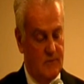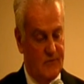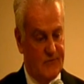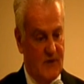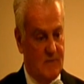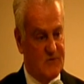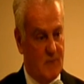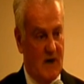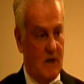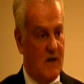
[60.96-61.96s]
the same as
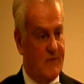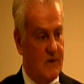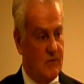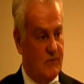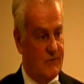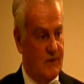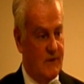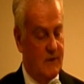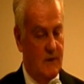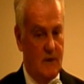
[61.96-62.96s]
my life here in the
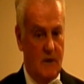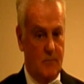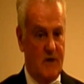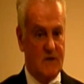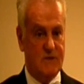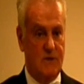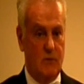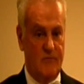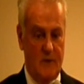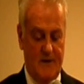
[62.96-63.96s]
city. And basically,
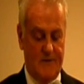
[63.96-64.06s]
we've made